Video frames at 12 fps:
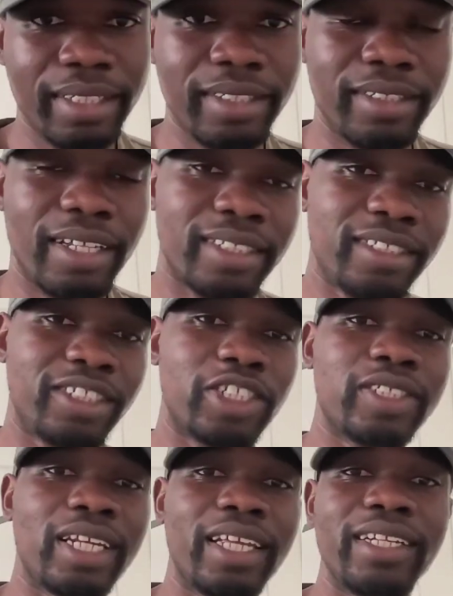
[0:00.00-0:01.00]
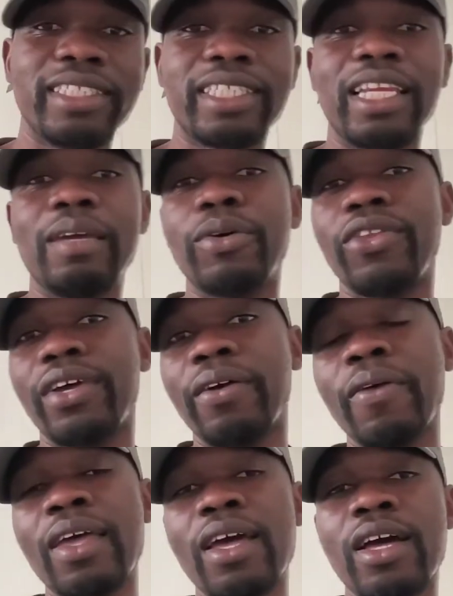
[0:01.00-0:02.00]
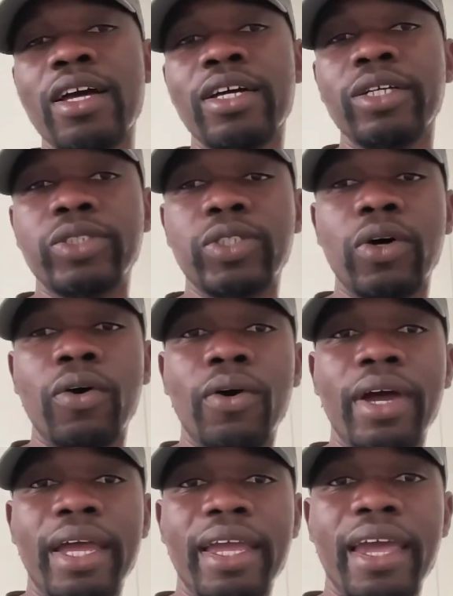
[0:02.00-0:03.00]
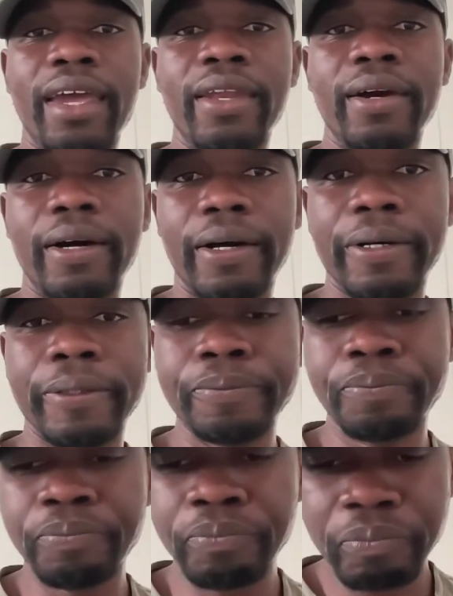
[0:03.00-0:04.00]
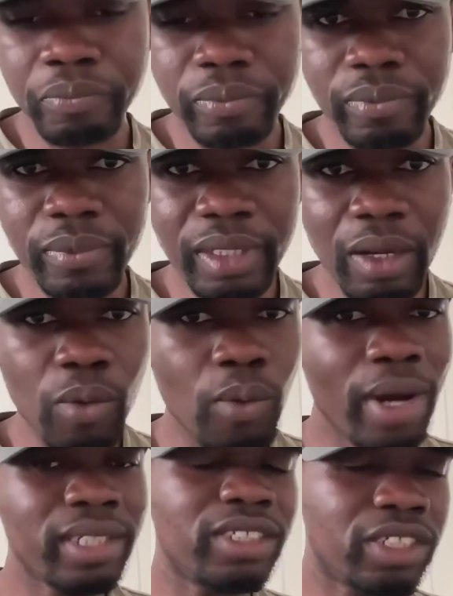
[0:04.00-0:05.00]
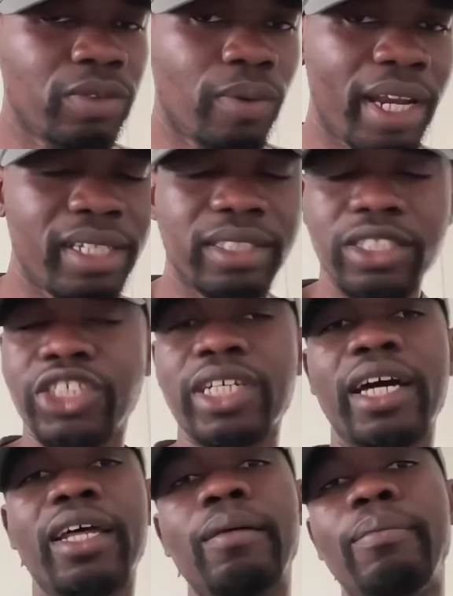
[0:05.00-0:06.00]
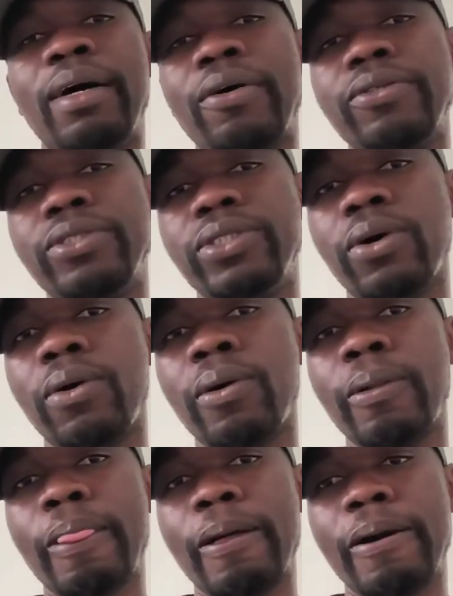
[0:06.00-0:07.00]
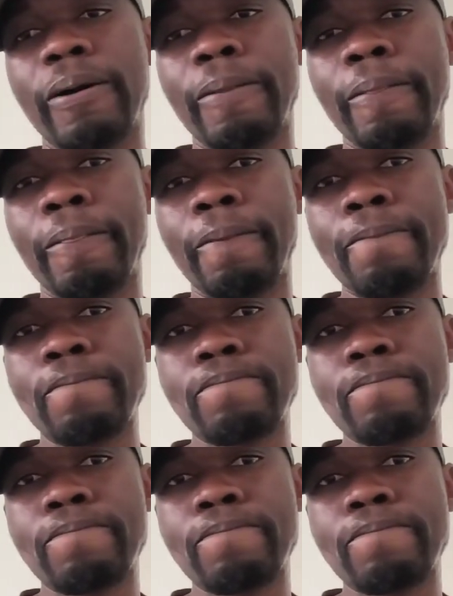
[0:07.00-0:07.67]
that's just a little disclaimer there. So again, what is the channel about? So I'm